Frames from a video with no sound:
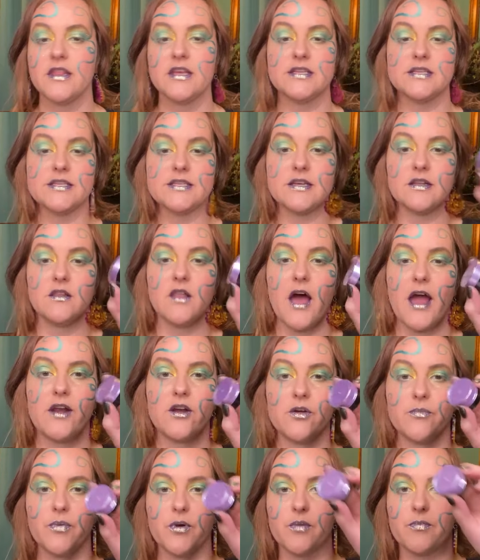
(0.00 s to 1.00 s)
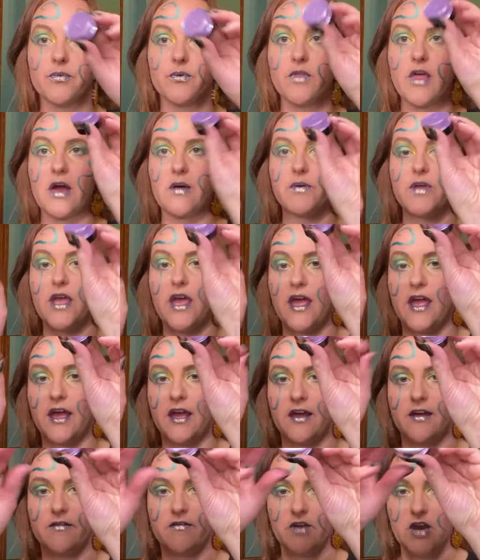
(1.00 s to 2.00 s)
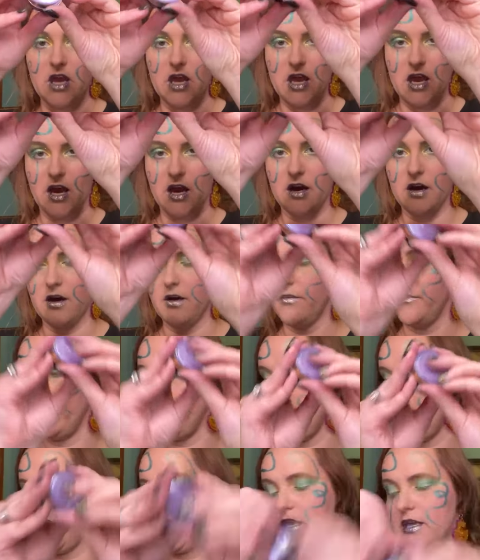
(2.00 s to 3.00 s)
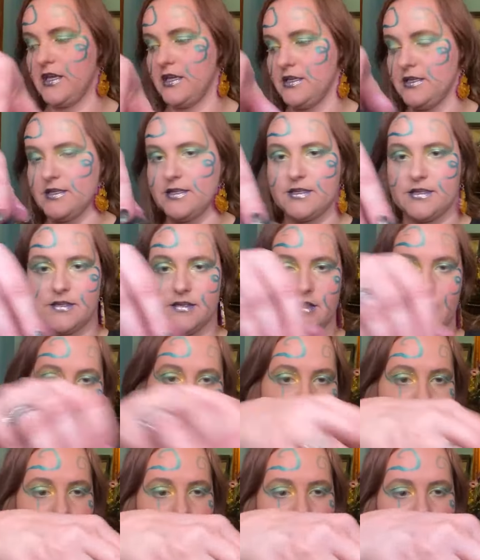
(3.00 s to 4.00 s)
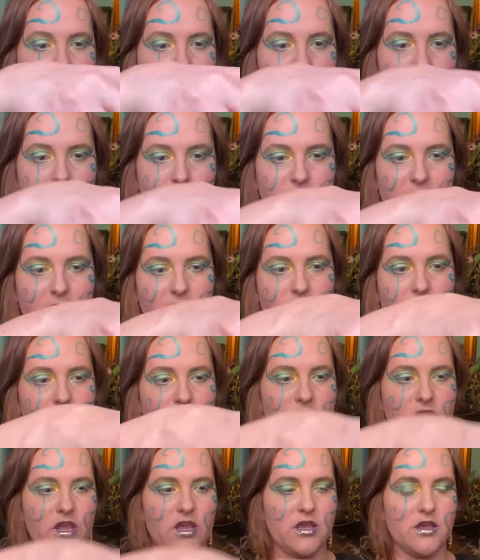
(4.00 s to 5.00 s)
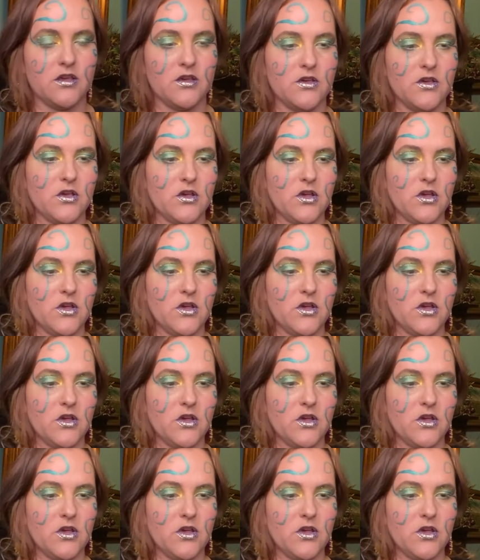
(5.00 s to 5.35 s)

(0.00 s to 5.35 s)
This is a lighter purple that we have. It is like named after the